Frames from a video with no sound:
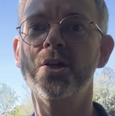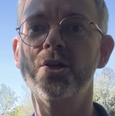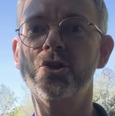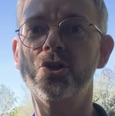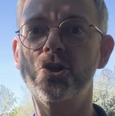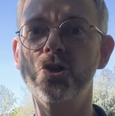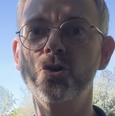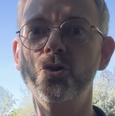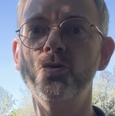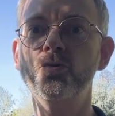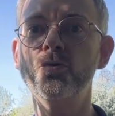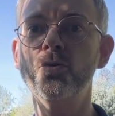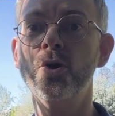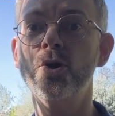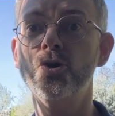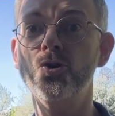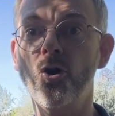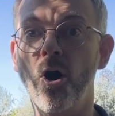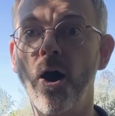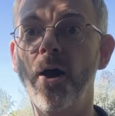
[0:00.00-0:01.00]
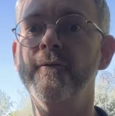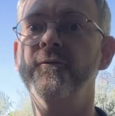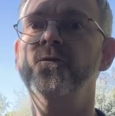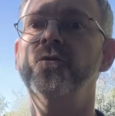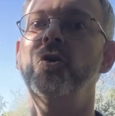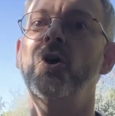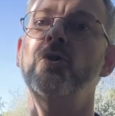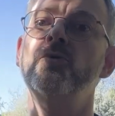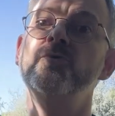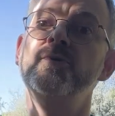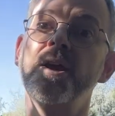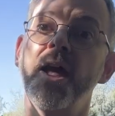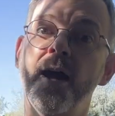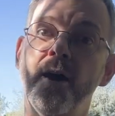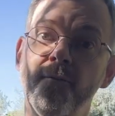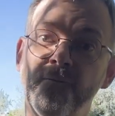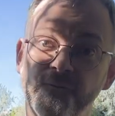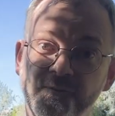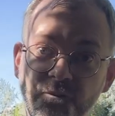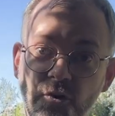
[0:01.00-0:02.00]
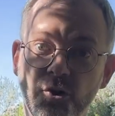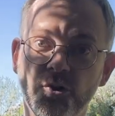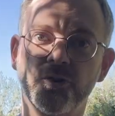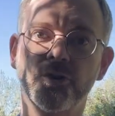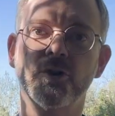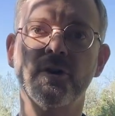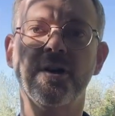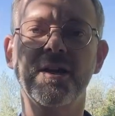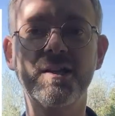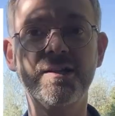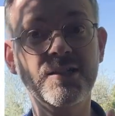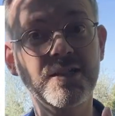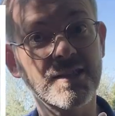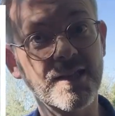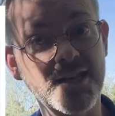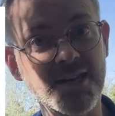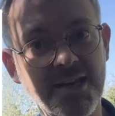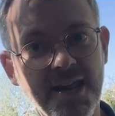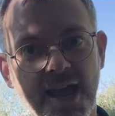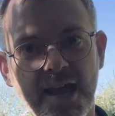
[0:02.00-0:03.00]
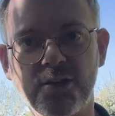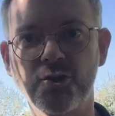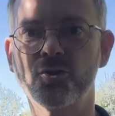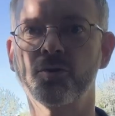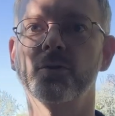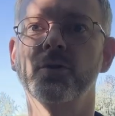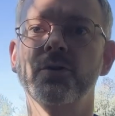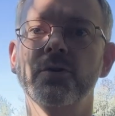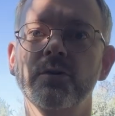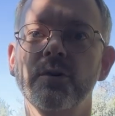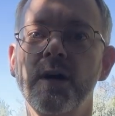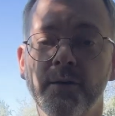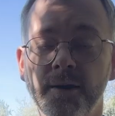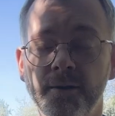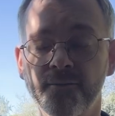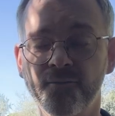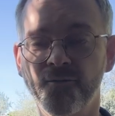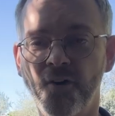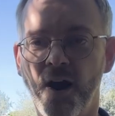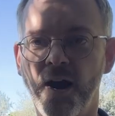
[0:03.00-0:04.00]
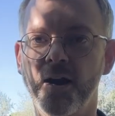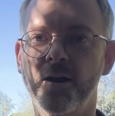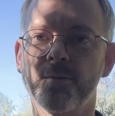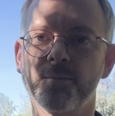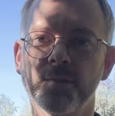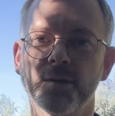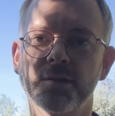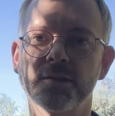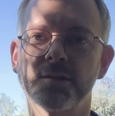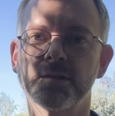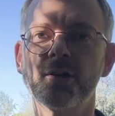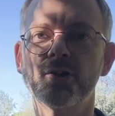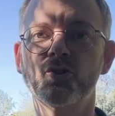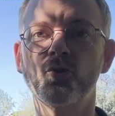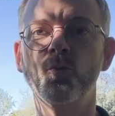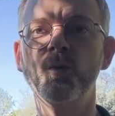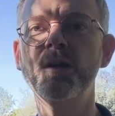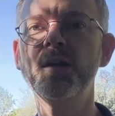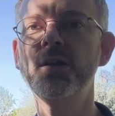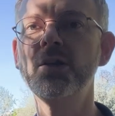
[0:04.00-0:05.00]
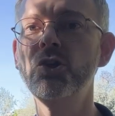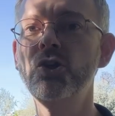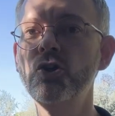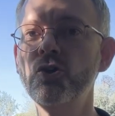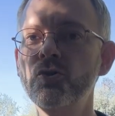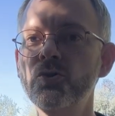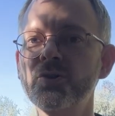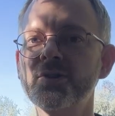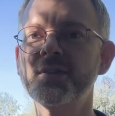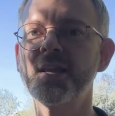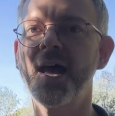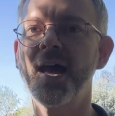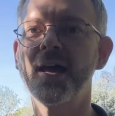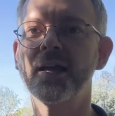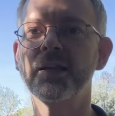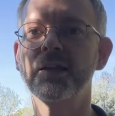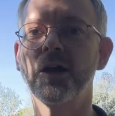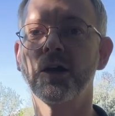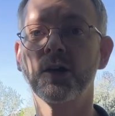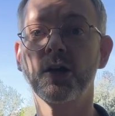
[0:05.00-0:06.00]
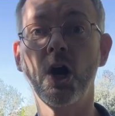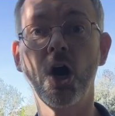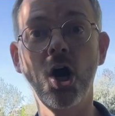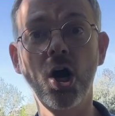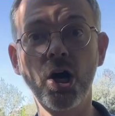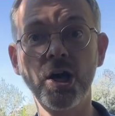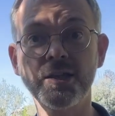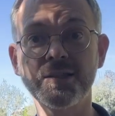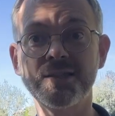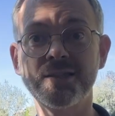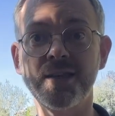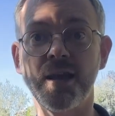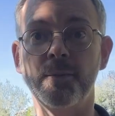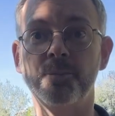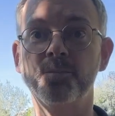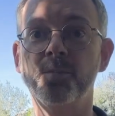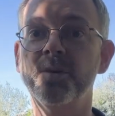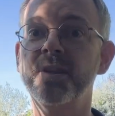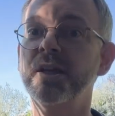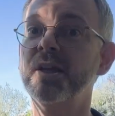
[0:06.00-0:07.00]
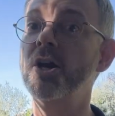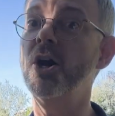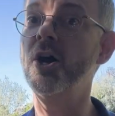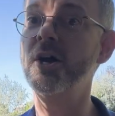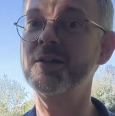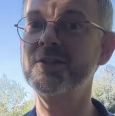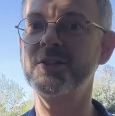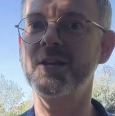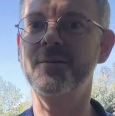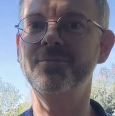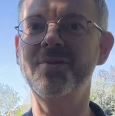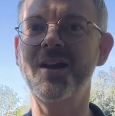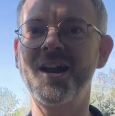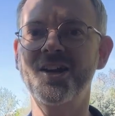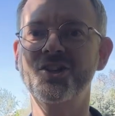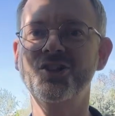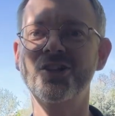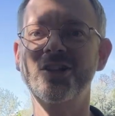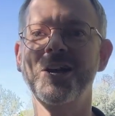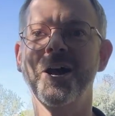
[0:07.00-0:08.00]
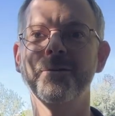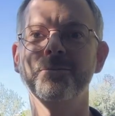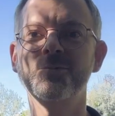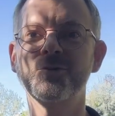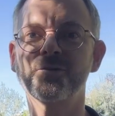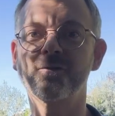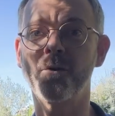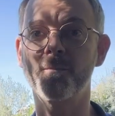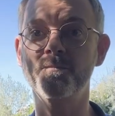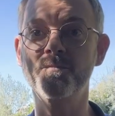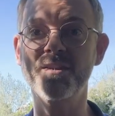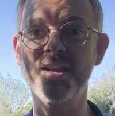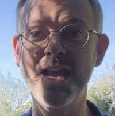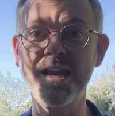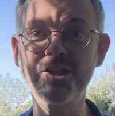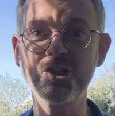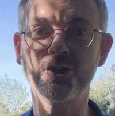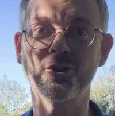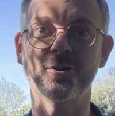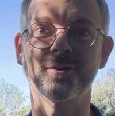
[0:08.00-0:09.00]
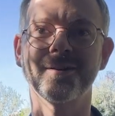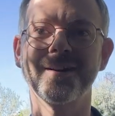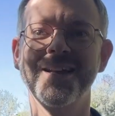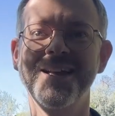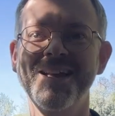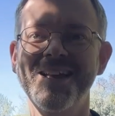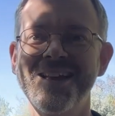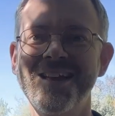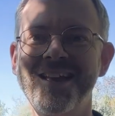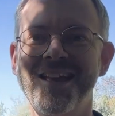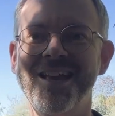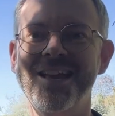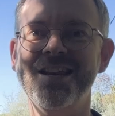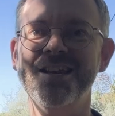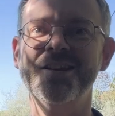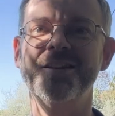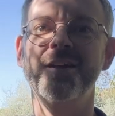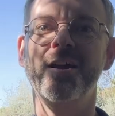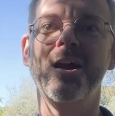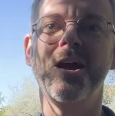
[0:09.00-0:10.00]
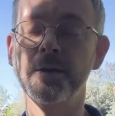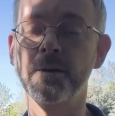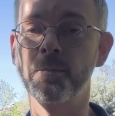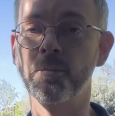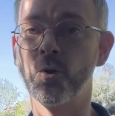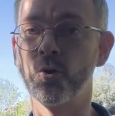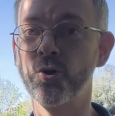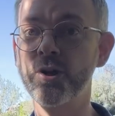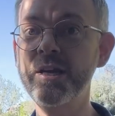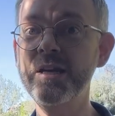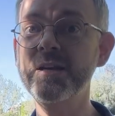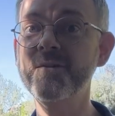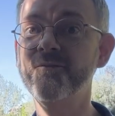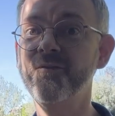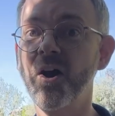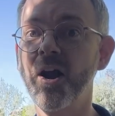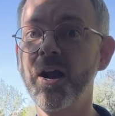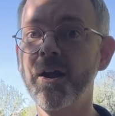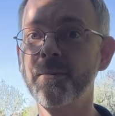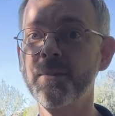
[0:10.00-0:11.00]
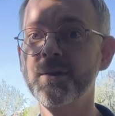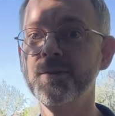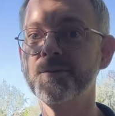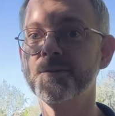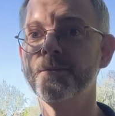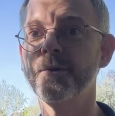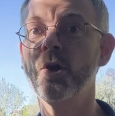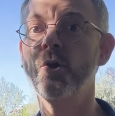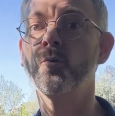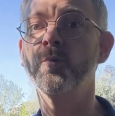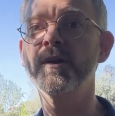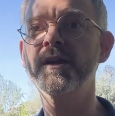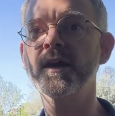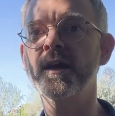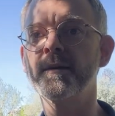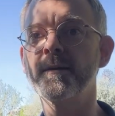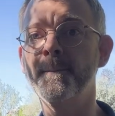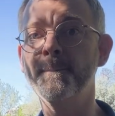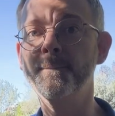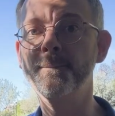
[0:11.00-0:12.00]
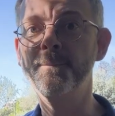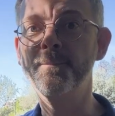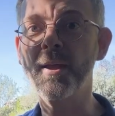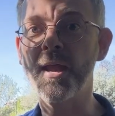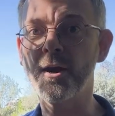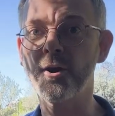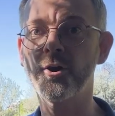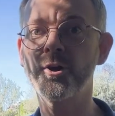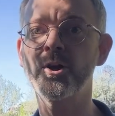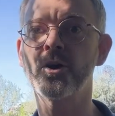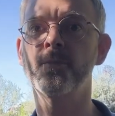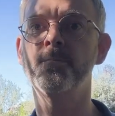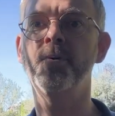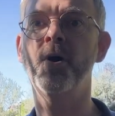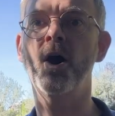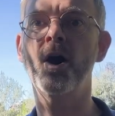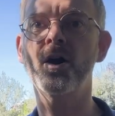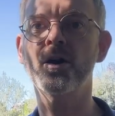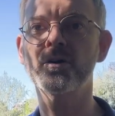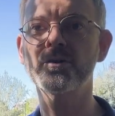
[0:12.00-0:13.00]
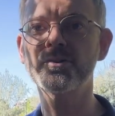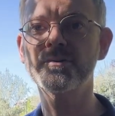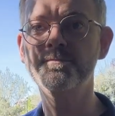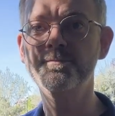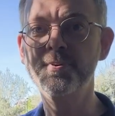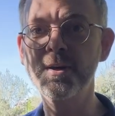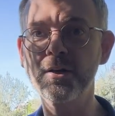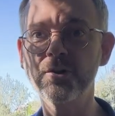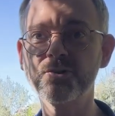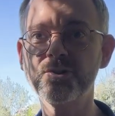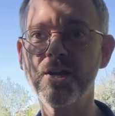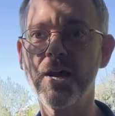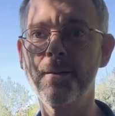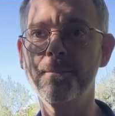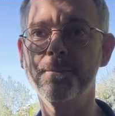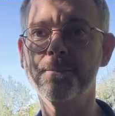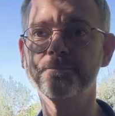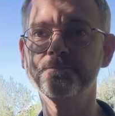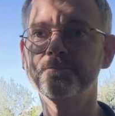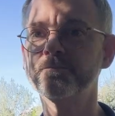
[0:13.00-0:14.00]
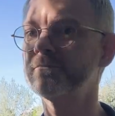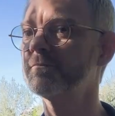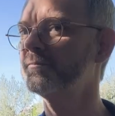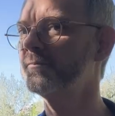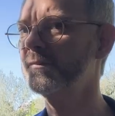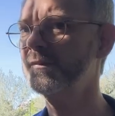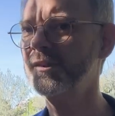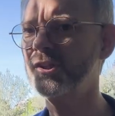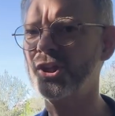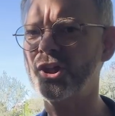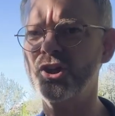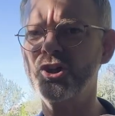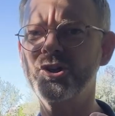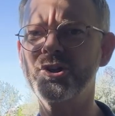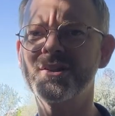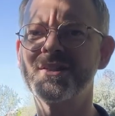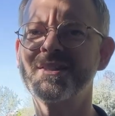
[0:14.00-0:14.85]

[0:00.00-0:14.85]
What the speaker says: to not flow down further into the natural environment. So we use that concept, but the concept actually comes from nature. In the marine environment, we get barrier bars built up. You can